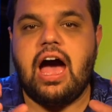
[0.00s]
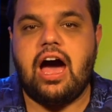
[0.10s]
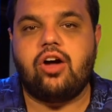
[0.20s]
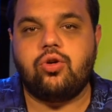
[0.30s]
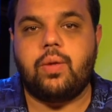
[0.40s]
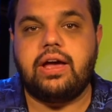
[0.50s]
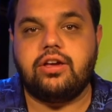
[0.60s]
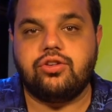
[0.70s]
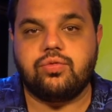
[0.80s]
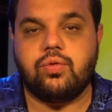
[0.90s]
How do I
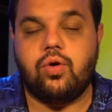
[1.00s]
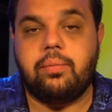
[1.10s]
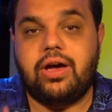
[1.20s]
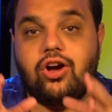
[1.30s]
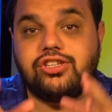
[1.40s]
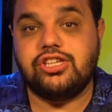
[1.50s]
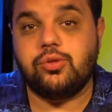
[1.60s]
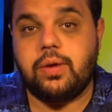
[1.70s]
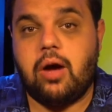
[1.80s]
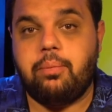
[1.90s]
control my
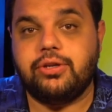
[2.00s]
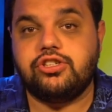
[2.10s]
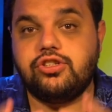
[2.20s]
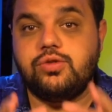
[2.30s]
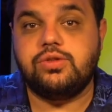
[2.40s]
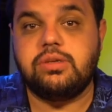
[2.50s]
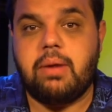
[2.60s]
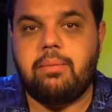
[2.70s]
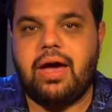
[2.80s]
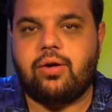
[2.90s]
auxiliary outputs using
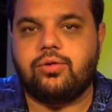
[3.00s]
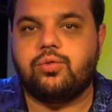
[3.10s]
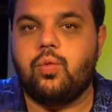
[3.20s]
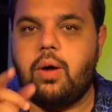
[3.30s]
my macros?